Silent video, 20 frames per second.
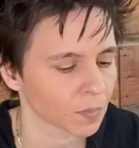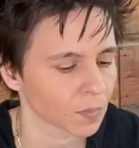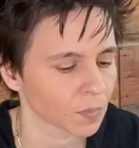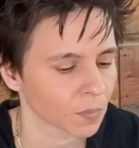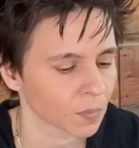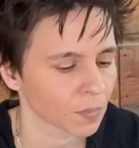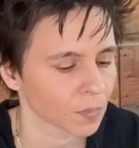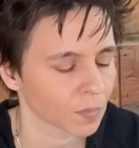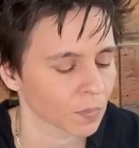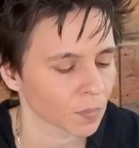
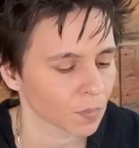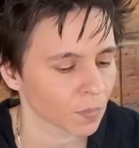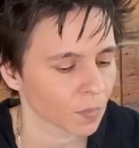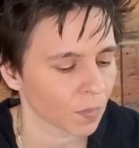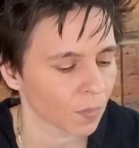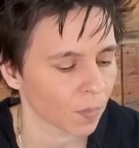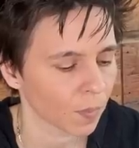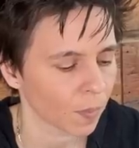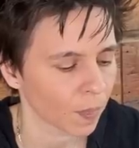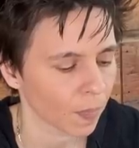
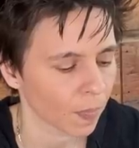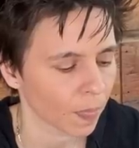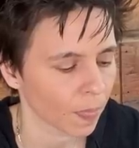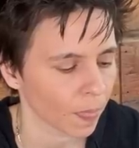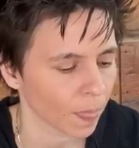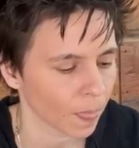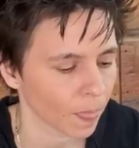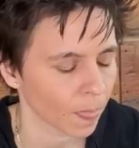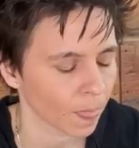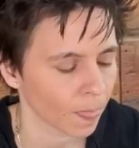
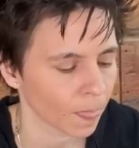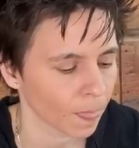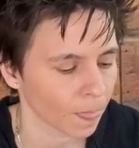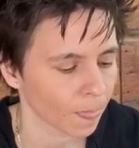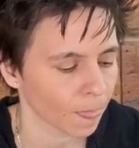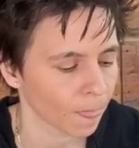(no one is talking)